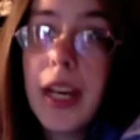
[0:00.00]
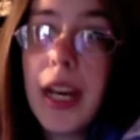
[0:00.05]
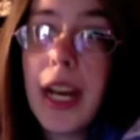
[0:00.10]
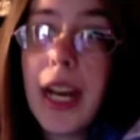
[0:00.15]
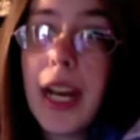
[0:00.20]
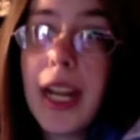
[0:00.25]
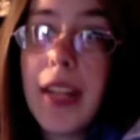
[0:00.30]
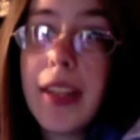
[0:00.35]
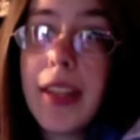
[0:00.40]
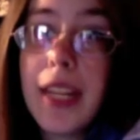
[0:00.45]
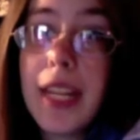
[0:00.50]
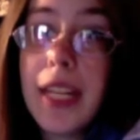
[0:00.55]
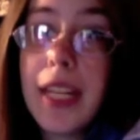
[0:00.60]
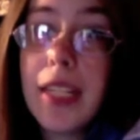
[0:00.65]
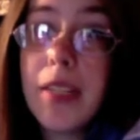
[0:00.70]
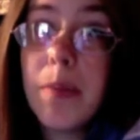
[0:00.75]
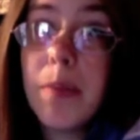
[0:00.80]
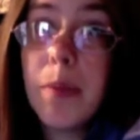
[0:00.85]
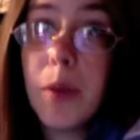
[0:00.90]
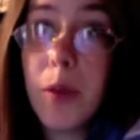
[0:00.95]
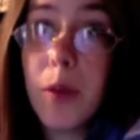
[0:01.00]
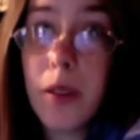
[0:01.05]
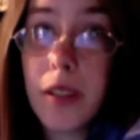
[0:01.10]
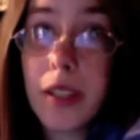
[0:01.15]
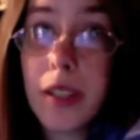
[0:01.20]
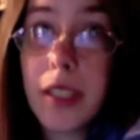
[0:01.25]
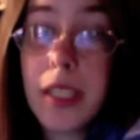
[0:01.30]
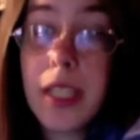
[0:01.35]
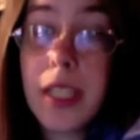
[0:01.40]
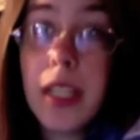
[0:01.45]
I think it's
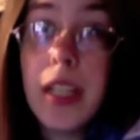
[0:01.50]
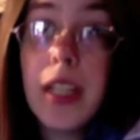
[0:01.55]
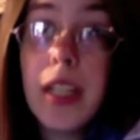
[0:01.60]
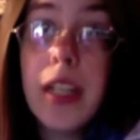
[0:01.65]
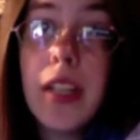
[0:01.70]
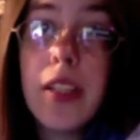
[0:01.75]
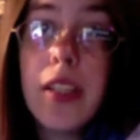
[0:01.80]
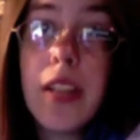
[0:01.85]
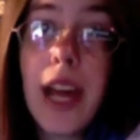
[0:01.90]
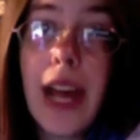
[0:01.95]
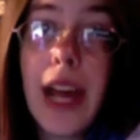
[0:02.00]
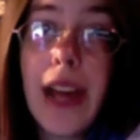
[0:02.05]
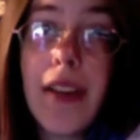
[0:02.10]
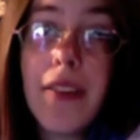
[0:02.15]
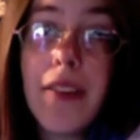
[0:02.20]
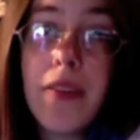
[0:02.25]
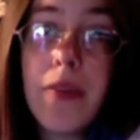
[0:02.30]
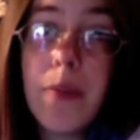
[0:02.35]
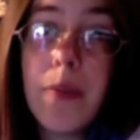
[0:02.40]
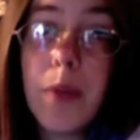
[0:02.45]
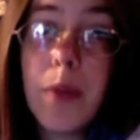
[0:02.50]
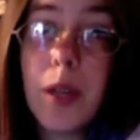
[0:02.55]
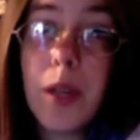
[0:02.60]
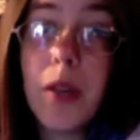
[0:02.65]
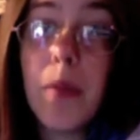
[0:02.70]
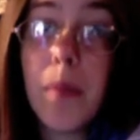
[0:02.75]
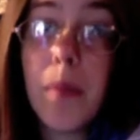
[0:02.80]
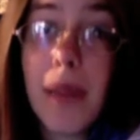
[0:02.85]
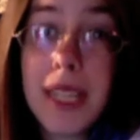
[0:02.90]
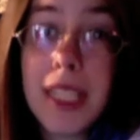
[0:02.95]
important to have more
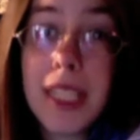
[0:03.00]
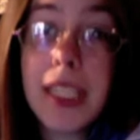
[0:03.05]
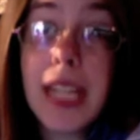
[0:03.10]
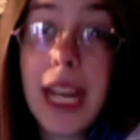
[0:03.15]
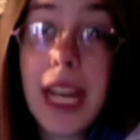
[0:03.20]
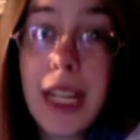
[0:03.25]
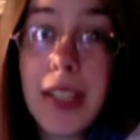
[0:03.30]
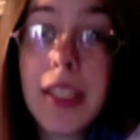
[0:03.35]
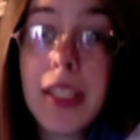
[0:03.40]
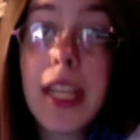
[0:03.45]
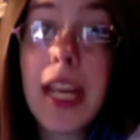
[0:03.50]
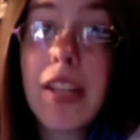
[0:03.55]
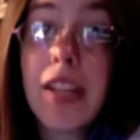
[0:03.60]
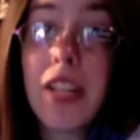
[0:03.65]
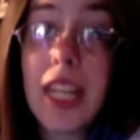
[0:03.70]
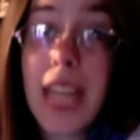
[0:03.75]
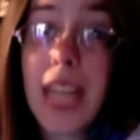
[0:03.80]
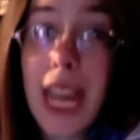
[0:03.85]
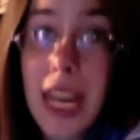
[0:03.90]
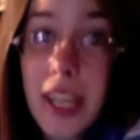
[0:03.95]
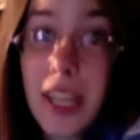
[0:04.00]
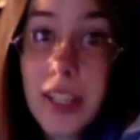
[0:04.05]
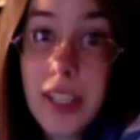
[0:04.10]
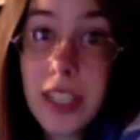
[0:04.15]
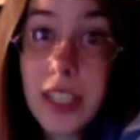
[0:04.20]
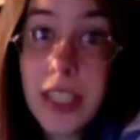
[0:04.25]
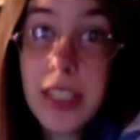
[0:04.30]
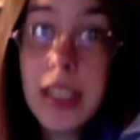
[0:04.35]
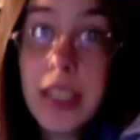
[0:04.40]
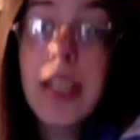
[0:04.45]
mental health
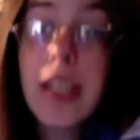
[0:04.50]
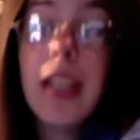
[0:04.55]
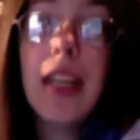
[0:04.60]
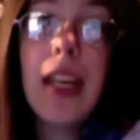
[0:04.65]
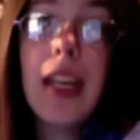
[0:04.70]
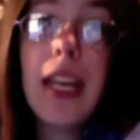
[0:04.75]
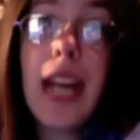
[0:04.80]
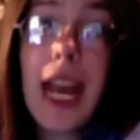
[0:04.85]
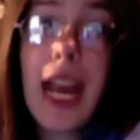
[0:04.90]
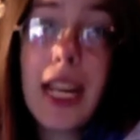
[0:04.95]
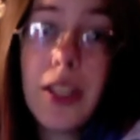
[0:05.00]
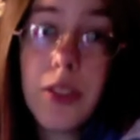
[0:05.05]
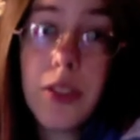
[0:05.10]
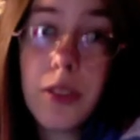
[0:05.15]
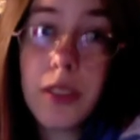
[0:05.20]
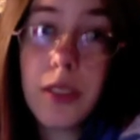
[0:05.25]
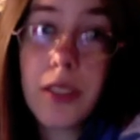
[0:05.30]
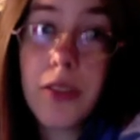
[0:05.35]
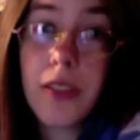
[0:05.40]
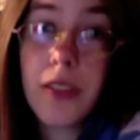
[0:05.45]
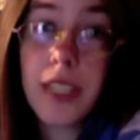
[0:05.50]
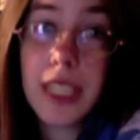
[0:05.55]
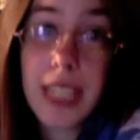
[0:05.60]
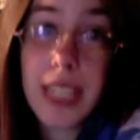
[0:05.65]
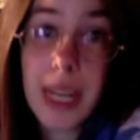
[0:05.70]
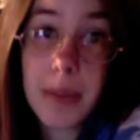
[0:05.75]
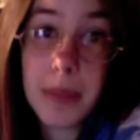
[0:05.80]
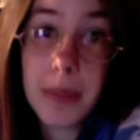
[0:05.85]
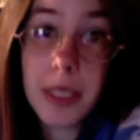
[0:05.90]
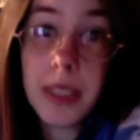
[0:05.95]
education in high schools, for
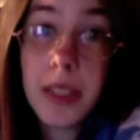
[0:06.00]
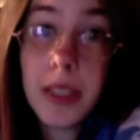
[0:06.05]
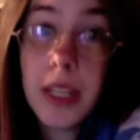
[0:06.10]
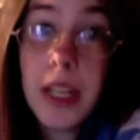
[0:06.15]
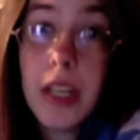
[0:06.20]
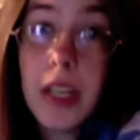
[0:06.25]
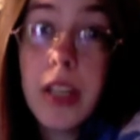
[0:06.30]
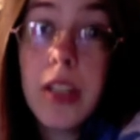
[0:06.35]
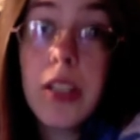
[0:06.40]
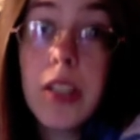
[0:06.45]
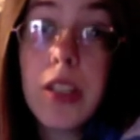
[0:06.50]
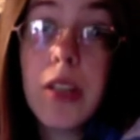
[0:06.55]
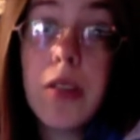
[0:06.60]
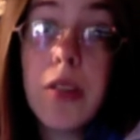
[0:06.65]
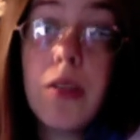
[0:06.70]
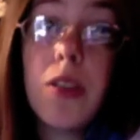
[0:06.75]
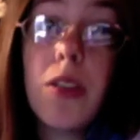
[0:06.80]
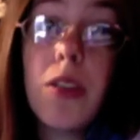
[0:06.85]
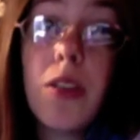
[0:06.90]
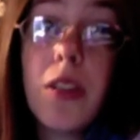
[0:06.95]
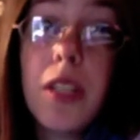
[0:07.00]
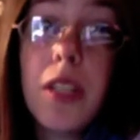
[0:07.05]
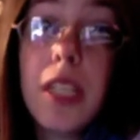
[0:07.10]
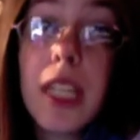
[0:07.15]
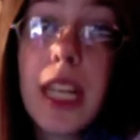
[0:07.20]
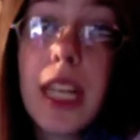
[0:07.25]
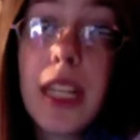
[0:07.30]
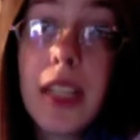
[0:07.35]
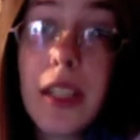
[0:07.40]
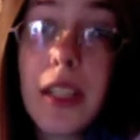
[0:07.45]
example, so students
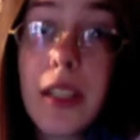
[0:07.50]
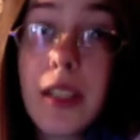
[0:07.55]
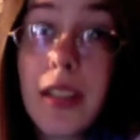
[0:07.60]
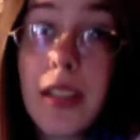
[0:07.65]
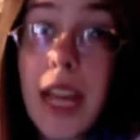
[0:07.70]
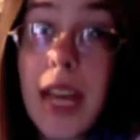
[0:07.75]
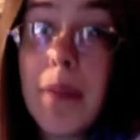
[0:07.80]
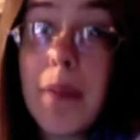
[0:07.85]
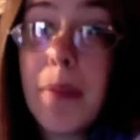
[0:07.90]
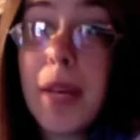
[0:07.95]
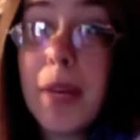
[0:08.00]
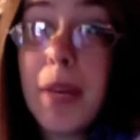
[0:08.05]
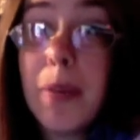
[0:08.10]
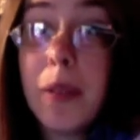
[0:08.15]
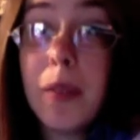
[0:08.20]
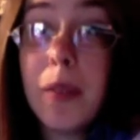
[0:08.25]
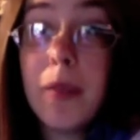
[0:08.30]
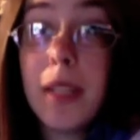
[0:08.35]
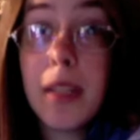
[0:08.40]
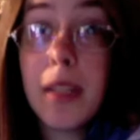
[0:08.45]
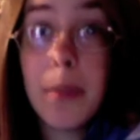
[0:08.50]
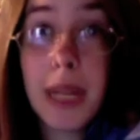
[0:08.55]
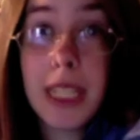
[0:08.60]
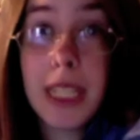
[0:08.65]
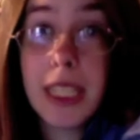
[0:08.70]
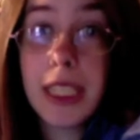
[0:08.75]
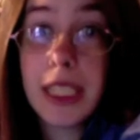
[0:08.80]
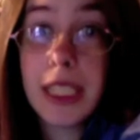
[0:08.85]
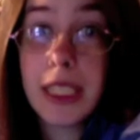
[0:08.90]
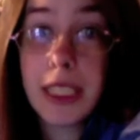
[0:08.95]
can learn that people with
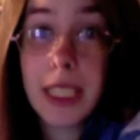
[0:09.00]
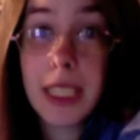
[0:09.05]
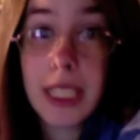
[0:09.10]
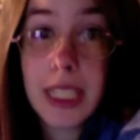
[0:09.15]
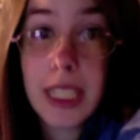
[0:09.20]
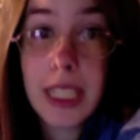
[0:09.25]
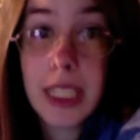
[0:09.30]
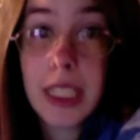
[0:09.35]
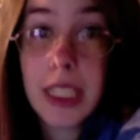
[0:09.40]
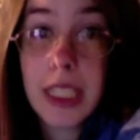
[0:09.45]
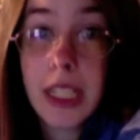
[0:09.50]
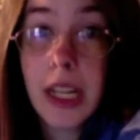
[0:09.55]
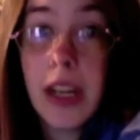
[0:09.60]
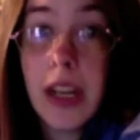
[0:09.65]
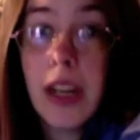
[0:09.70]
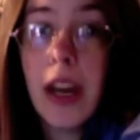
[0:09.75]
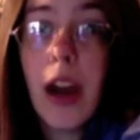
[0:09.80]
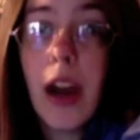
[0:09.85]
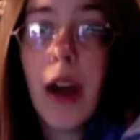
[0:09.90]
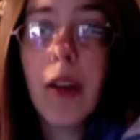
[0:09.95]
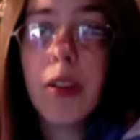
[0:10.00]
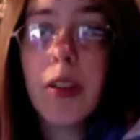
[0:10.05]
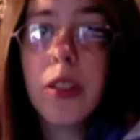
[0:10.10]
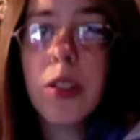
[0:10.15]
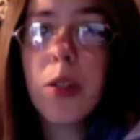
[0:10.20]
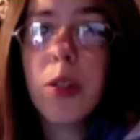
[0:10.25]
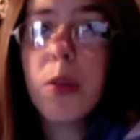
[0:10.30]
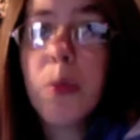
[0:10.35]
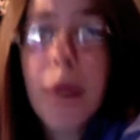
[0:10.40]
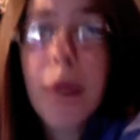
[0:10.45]
mental illnesses aren't
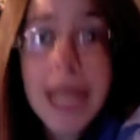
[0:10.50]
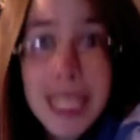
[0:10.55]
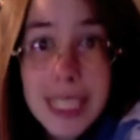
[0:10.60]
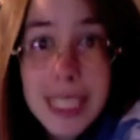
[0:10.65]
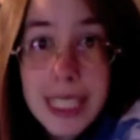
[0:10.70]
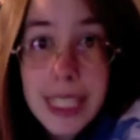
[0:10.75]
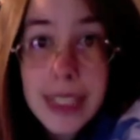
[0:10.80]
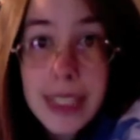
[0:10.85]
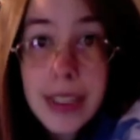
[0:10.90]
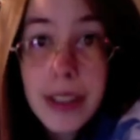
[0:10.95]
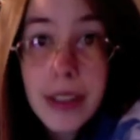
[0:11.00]
crazy.